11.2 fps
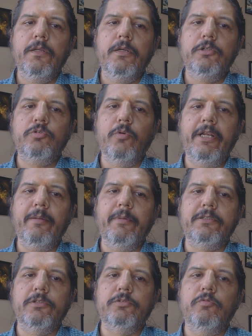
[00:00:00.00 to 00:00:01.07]
squaring
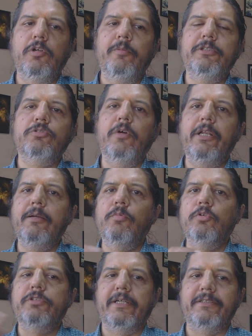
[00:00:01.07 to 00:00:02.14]
methods. We'll be squaring
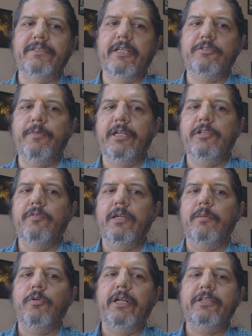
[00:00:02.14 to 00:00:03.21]
both sides. X minus 1
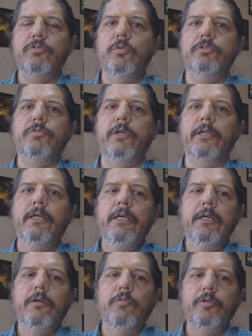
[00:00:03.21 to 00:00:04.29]
upon x whole square
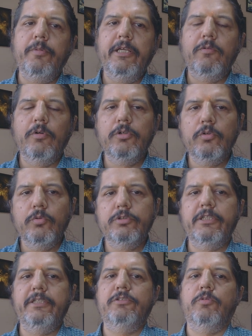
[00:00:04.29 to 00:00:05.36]
would be equal to root
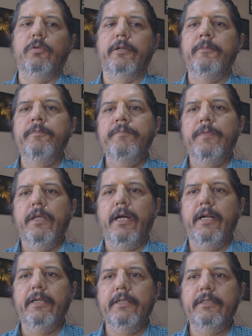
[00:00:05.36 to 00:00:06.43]
3 square.
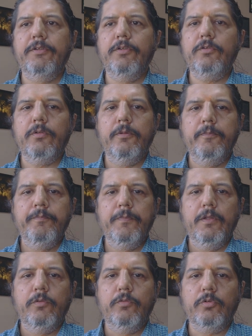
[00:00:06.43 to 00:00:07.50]
And this is,
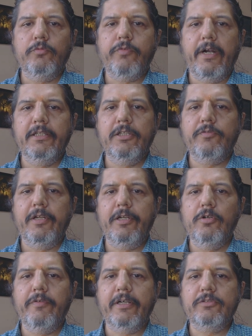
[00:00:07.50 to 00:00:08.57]
so to find this value
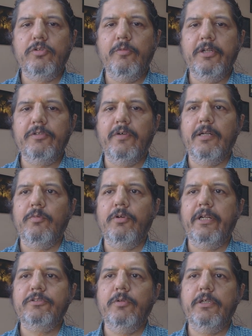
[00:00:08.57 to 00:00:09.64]
of x square plus 1 upon
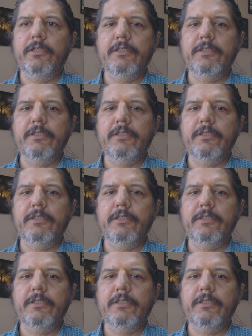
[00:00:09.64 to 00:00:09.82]
x square, the